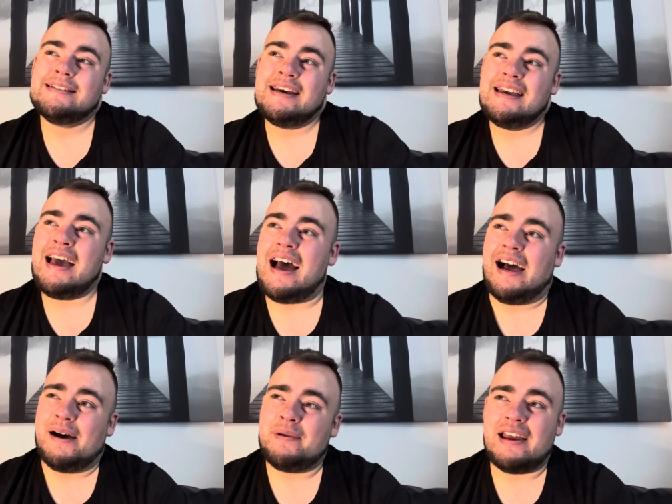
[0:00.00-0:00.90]
yeah,
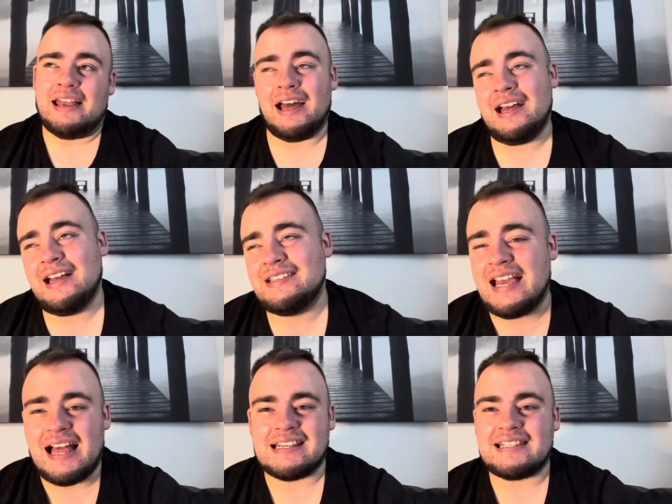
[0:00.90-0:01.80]
I mean,
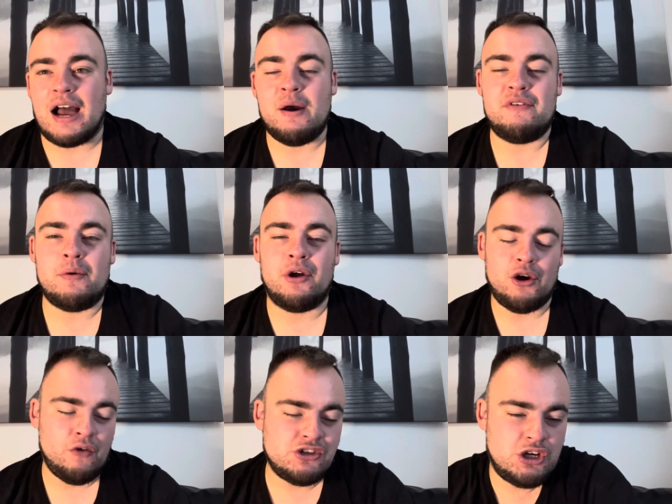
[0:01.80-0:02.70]
take that stat however you want it.
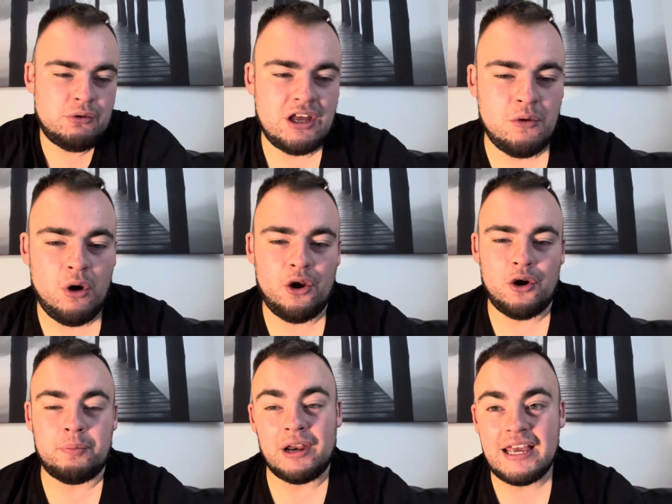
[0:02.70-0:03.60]
Over to you, Neil
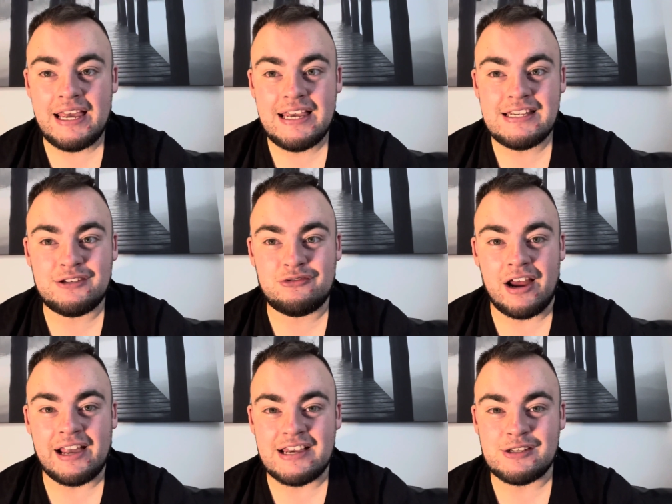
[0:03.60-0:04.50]
Warnock. Please
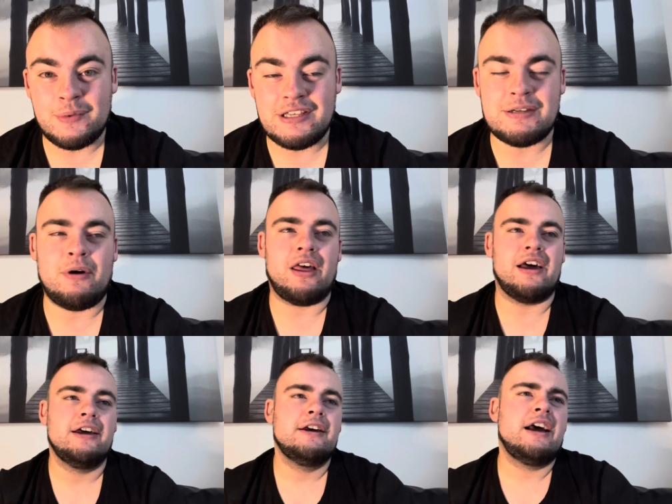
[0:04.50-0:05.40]
try and get us the win
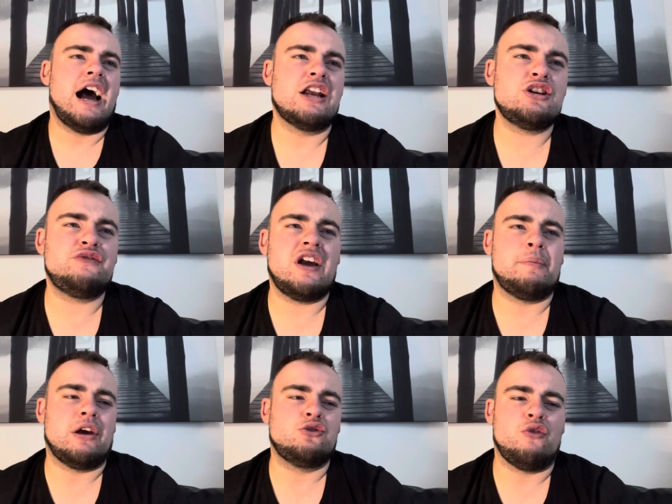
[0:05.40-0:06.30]
tomorrow. I just think it'll
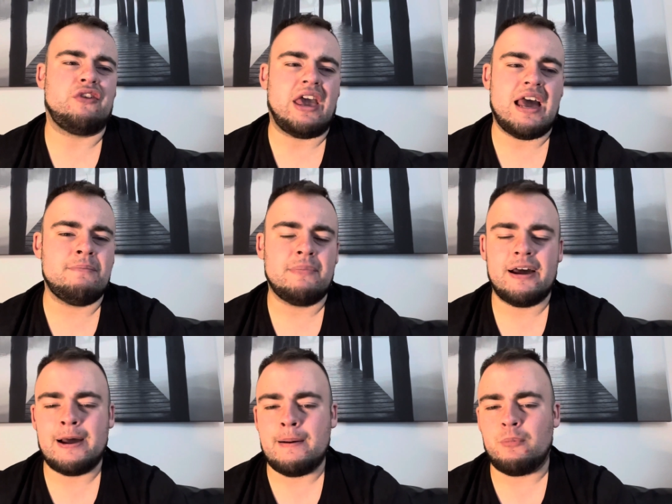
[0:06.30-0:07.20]
be a tough game.
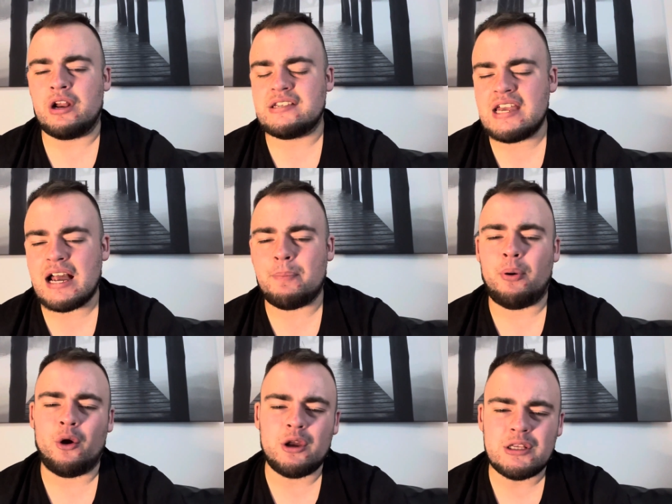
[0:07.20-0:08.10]
Would I take a
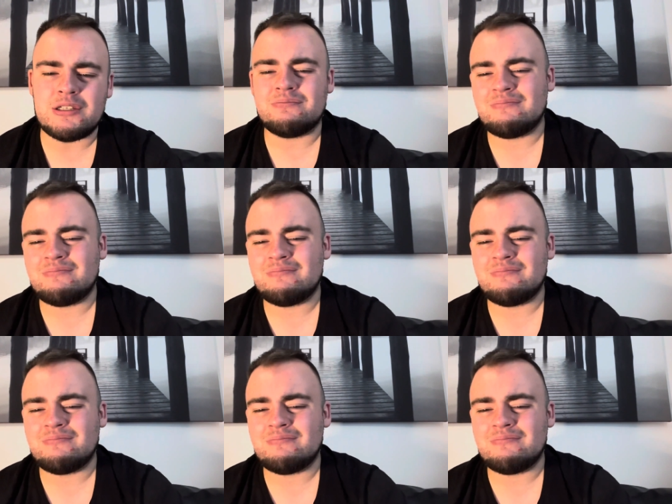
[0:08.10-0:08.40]
point?